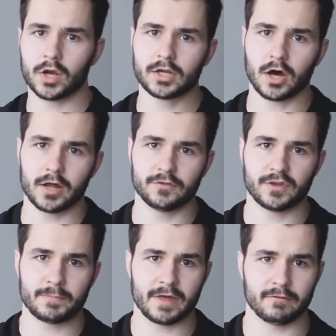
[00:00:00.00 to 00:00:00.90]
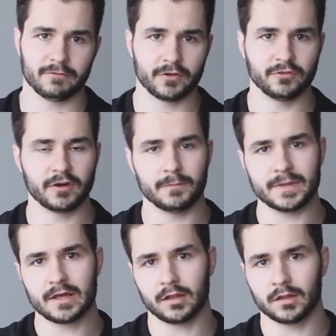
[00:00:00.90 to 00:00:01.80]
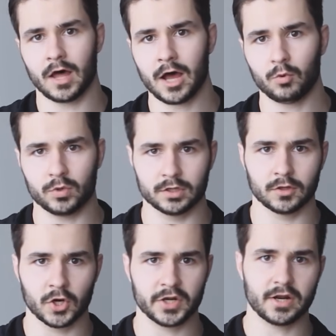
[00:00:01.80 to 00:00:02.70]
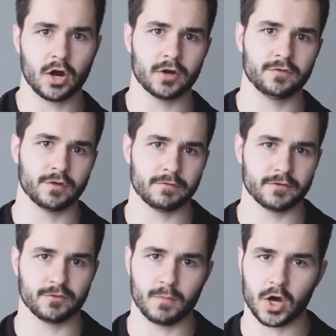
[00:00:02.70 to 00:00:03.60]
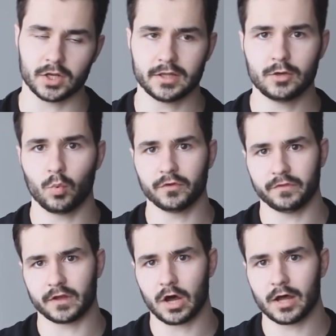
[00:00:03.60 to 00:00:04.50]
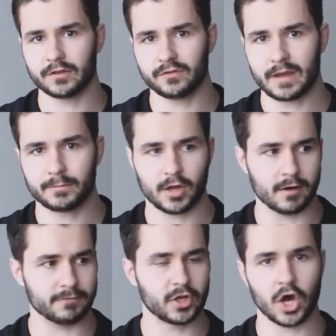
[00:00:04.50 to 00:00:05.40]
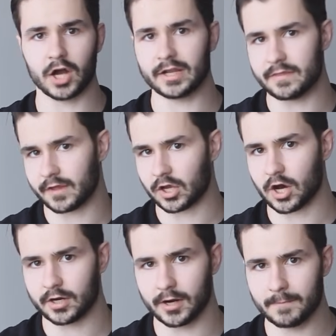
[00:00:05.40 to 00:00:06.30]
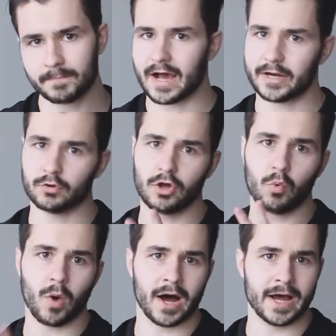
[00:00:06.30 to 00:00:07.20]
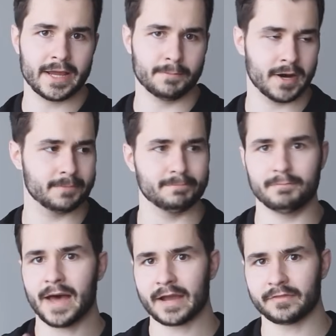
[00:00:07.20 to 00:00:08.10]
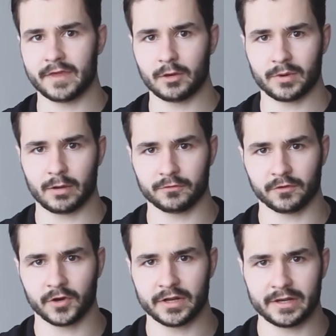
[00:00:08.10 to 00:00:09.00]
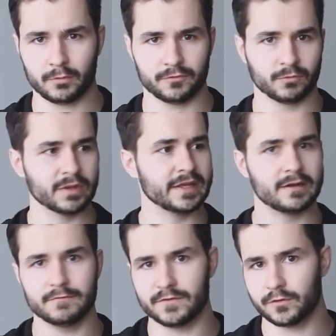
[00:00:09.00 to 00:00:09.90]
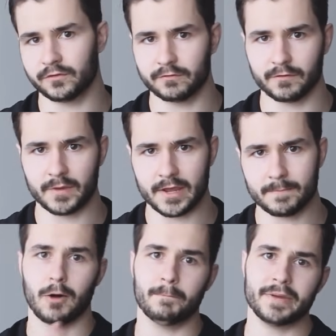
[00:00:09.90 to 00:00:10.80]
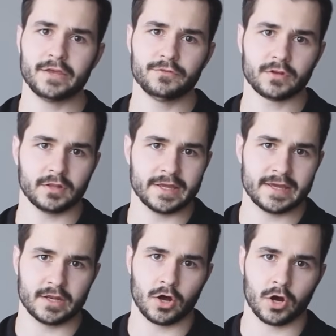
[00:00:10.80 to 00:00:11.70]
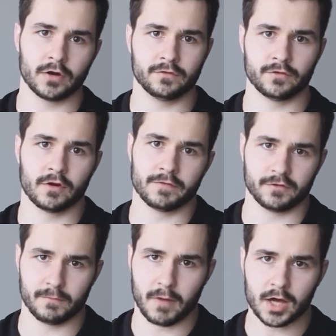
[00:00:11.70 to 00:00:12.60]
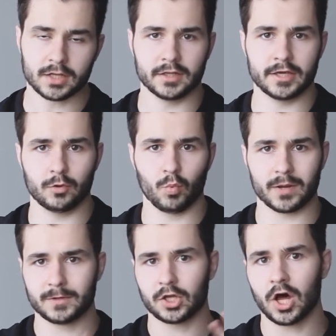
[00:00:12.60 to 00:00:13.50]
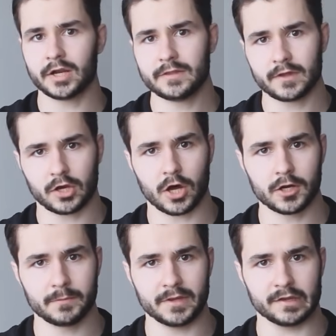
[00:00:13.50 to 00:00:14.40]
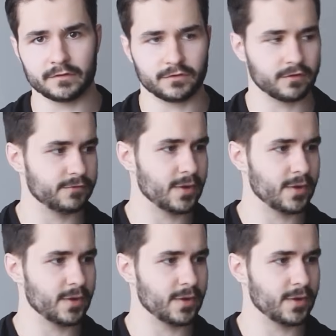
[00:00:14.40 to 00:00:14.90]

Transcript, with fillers: One concept that frustrated me a lot when learning hard surface modeling was the concept of cutting the cutter. I don't know why, but back then when I was learning, it was really confusing for me. Now, basically in hard surface modeling, what cutting the cutter means is if